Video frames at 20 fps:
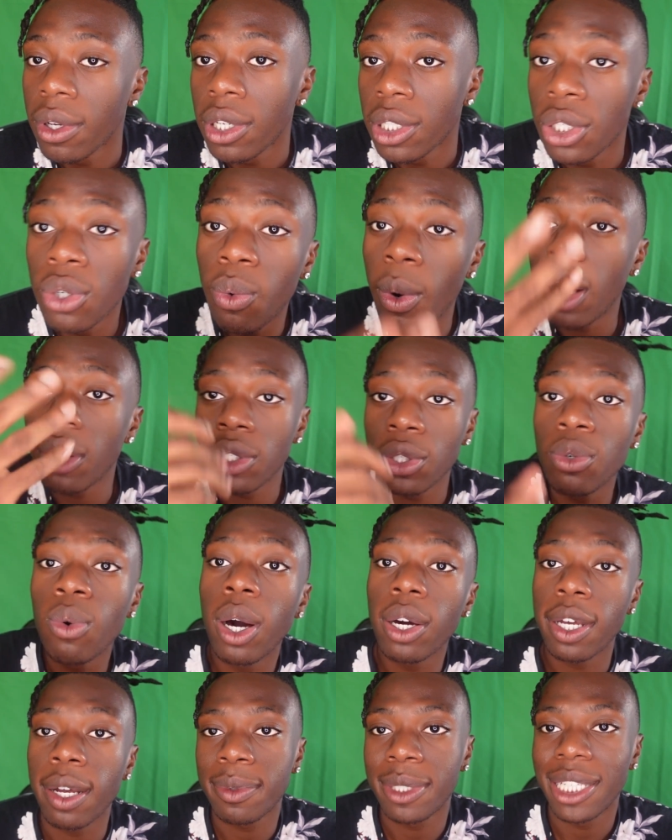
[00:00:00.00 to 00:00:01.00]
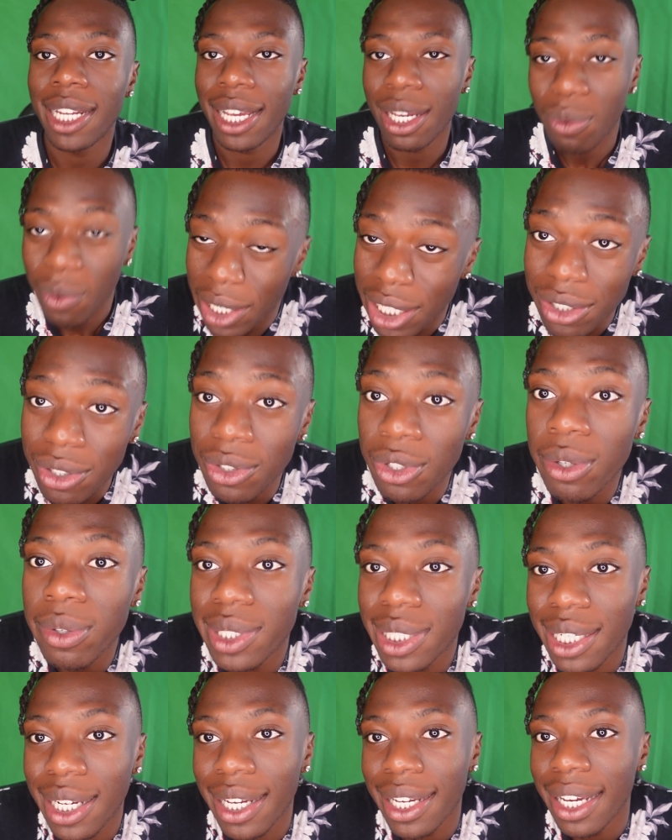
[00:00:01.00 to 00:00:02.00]
you woke up today. What did you do
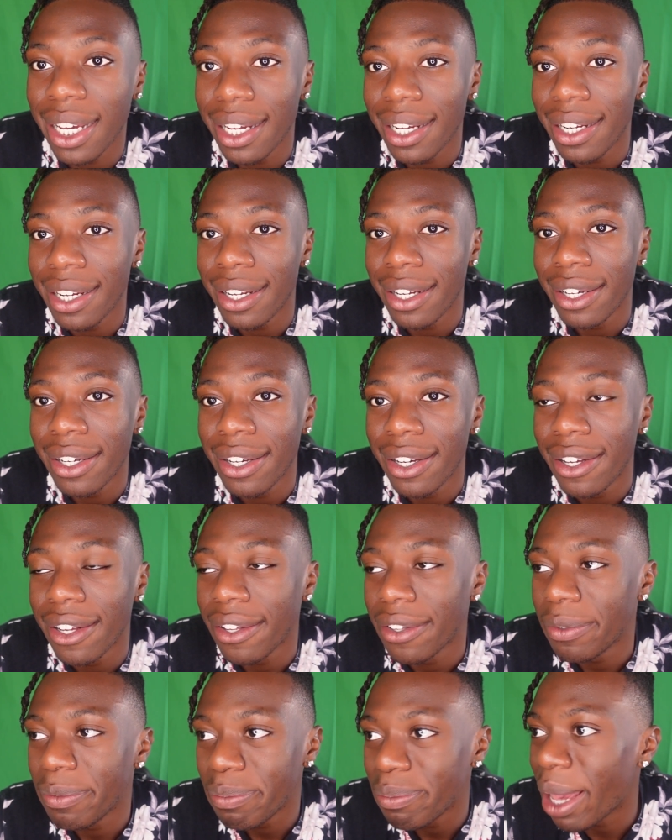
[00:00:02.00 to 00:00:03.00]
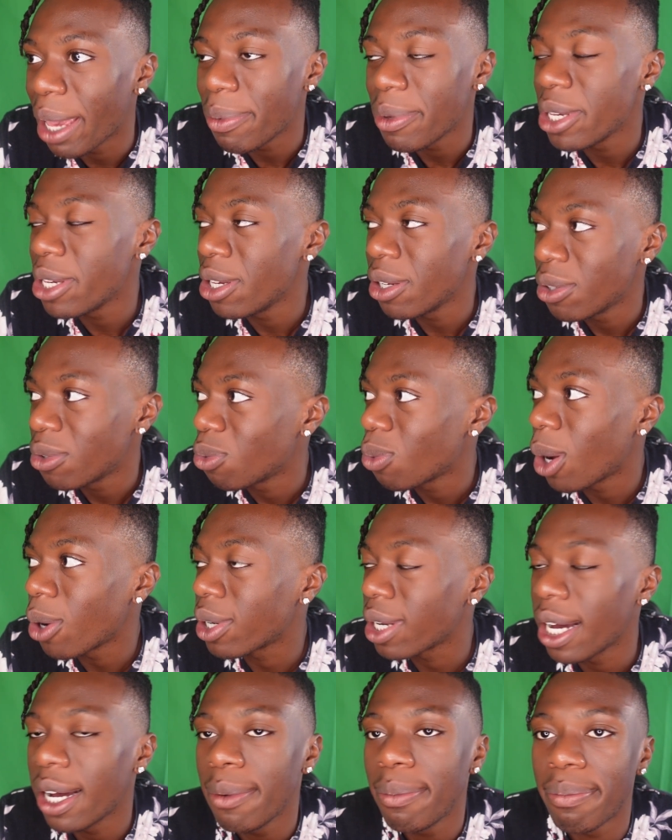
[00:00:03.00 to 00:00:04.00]
today? Maybe
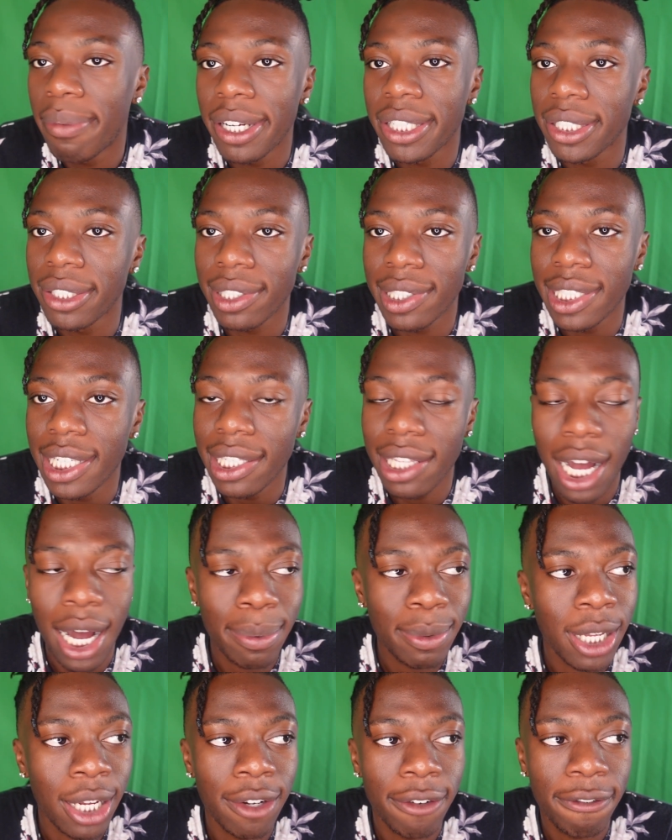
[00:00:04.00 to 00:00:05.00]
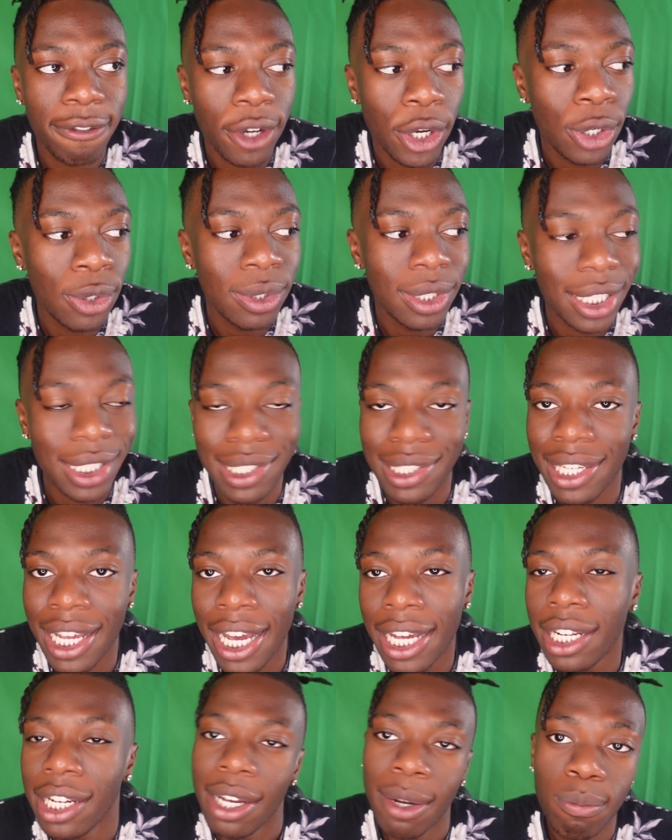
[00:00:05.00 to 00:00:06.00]
woke up, brushed your teeth, hopped on the phone, this and
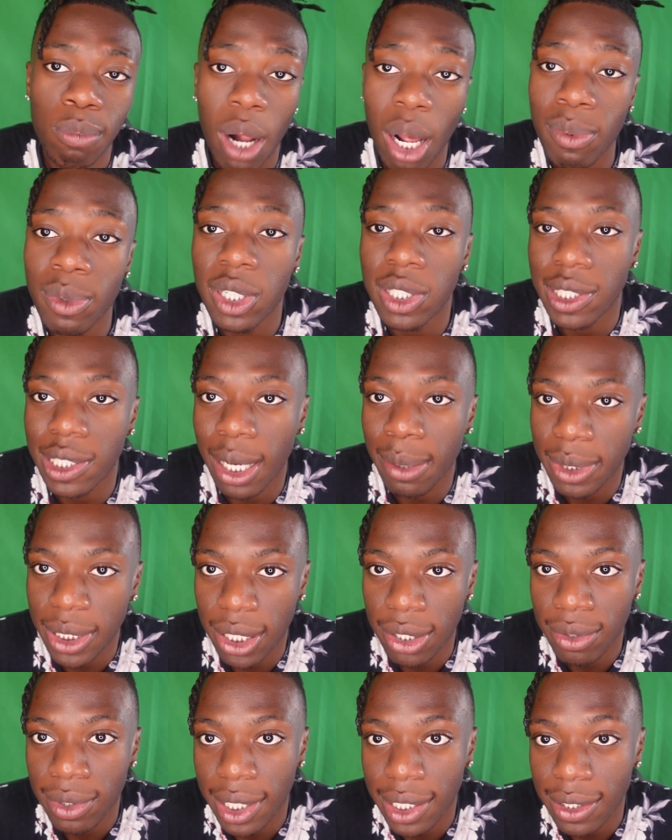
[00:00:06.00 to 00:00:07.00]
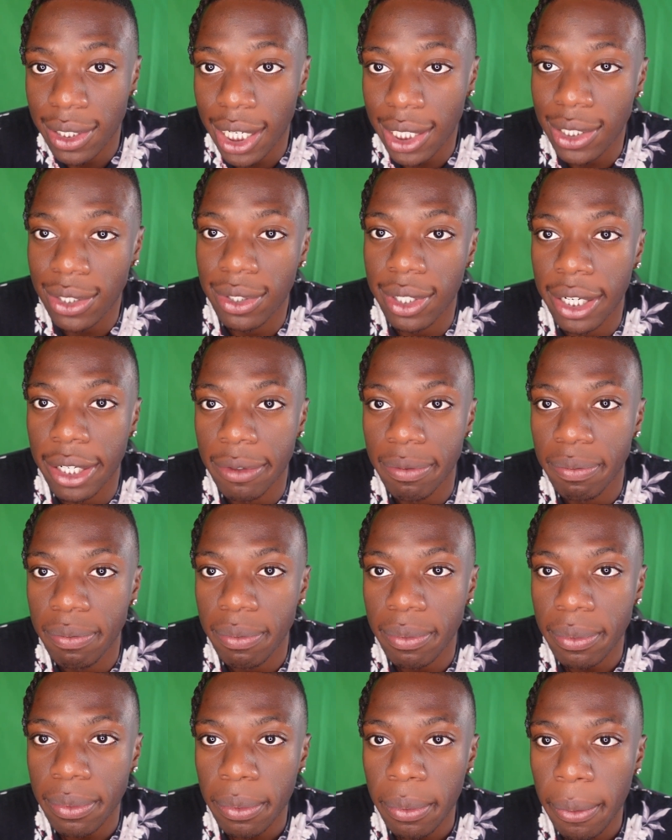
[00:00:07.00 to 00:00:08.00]
that. Probably the same shit you did yesterday.
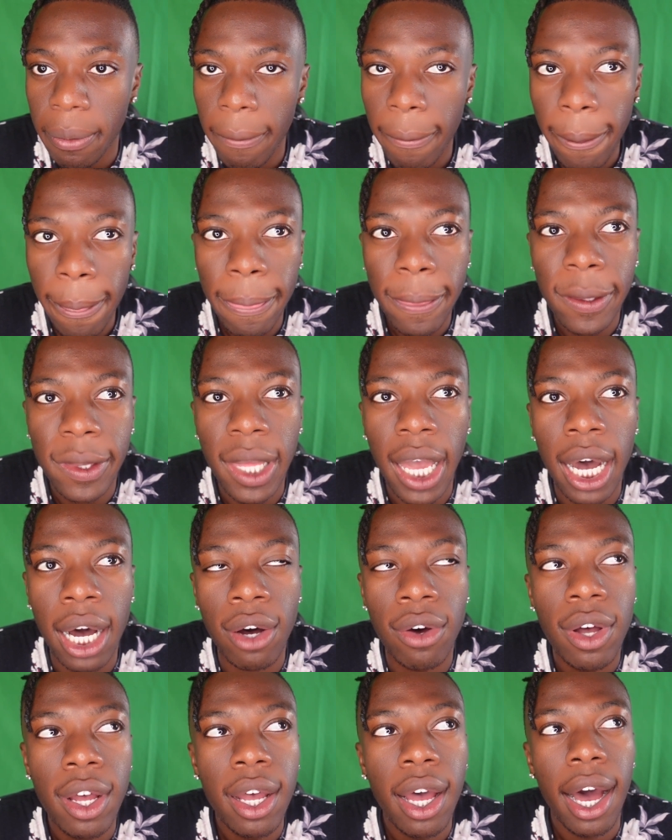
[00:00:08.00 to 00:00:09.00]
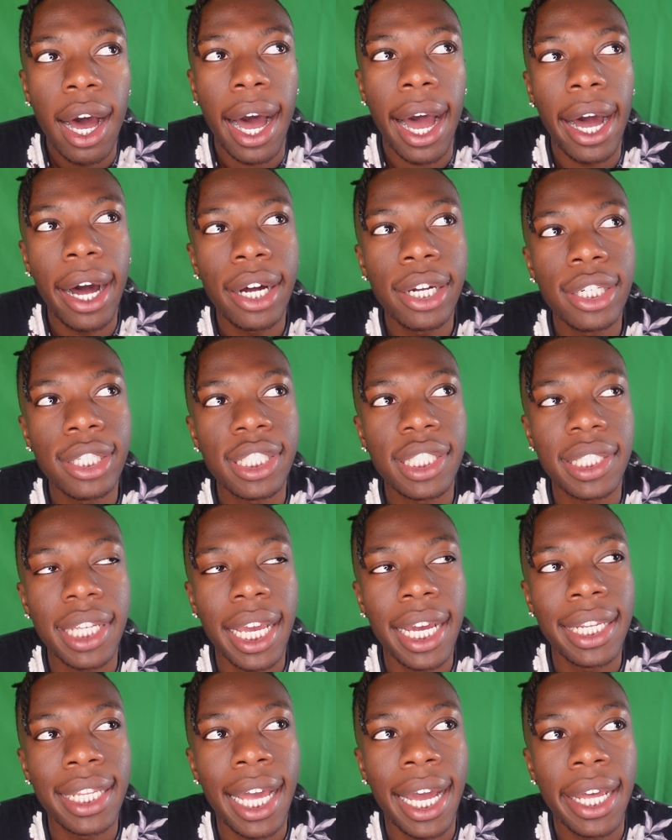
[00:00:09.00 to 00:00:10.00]
Now, I
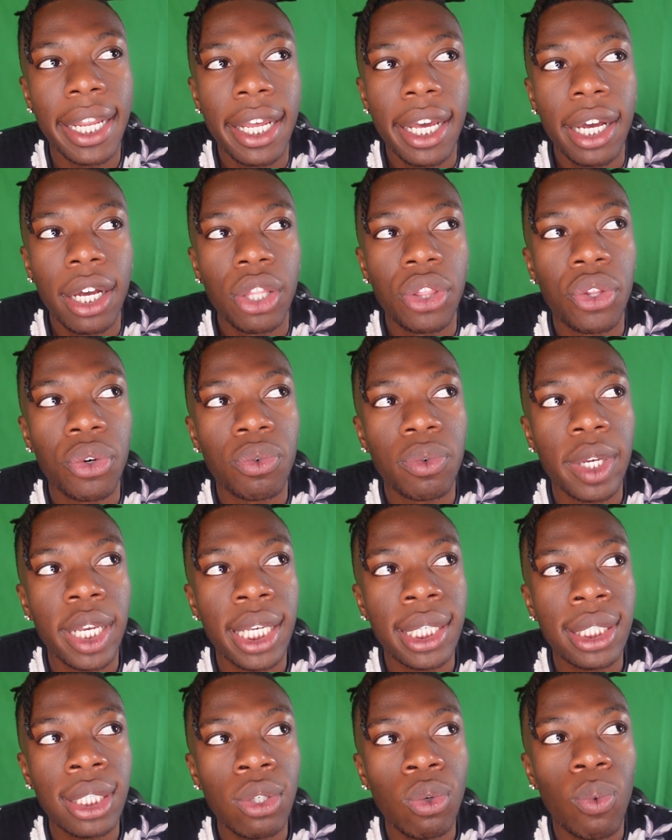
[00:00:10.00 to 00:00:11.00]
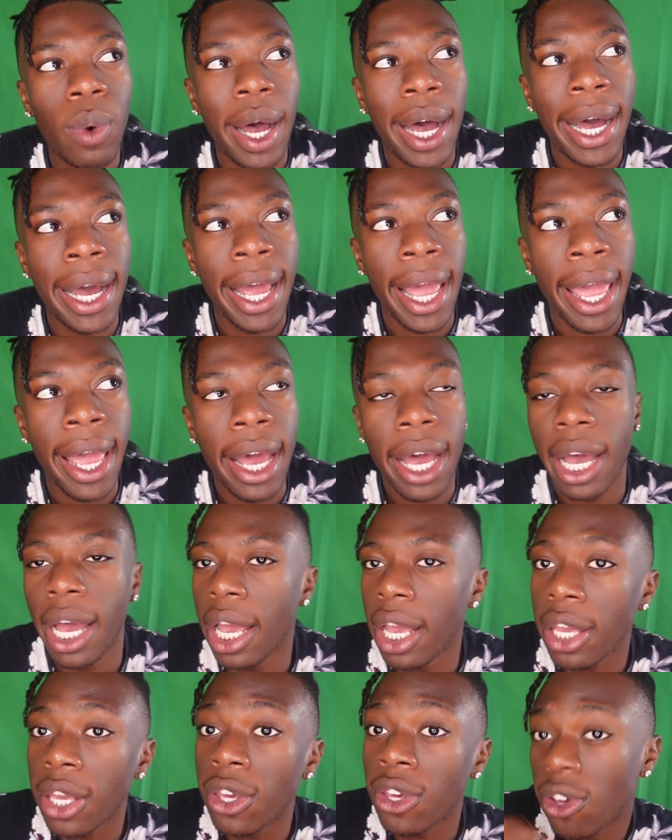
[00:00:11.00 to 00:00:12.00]
understand that the reason why
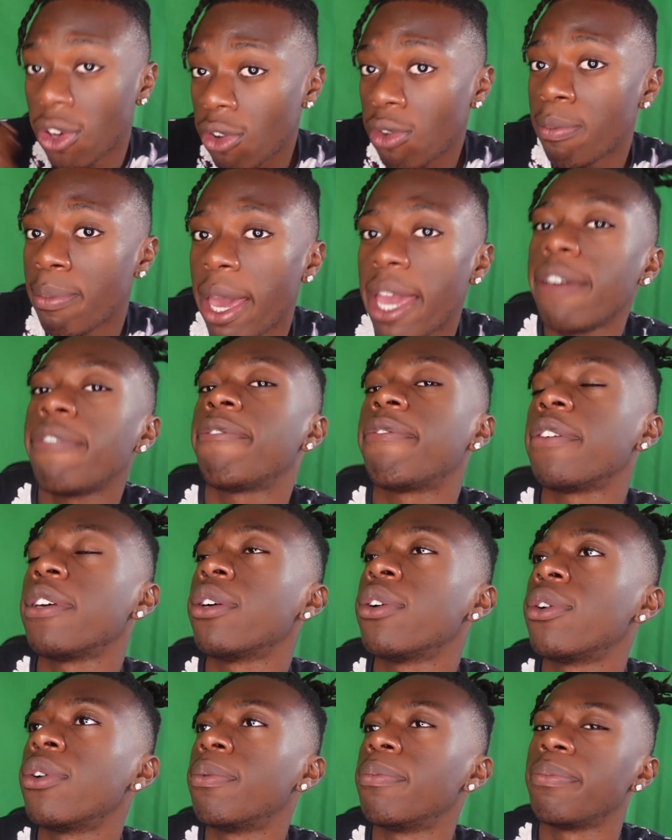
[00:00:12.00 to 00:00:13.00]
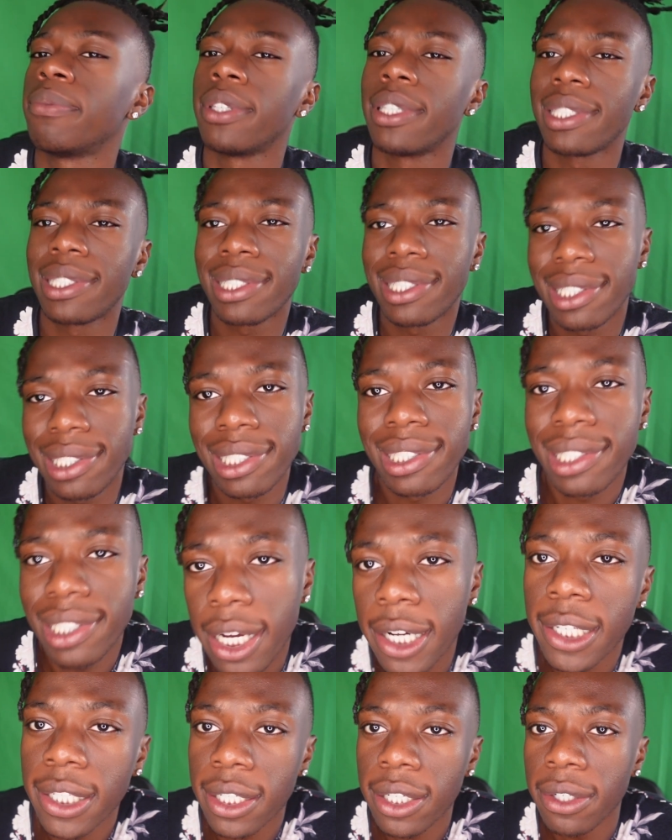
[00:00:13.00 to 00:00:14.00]
you may feel
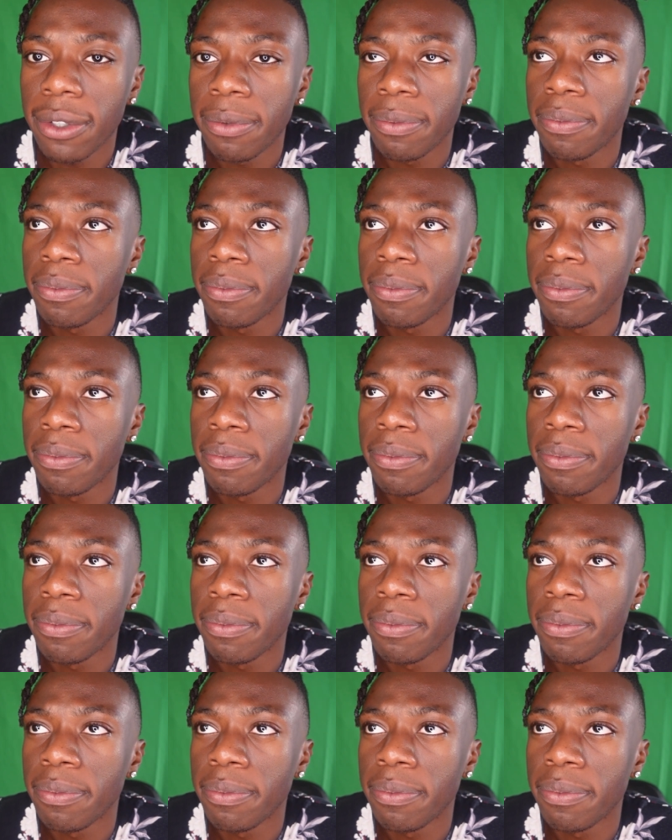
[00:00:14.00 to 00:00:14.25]
stuck,